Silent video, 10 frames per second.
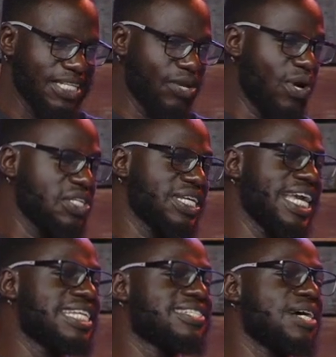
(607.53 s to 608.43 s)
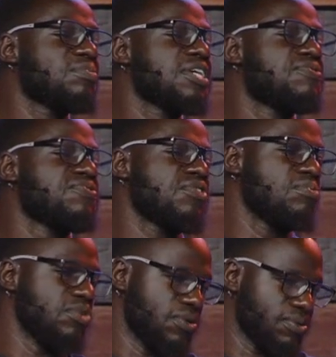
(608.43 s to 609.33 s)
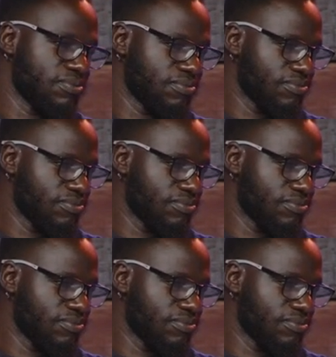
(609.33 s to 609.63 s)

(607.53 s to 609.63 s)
They want to get something from you.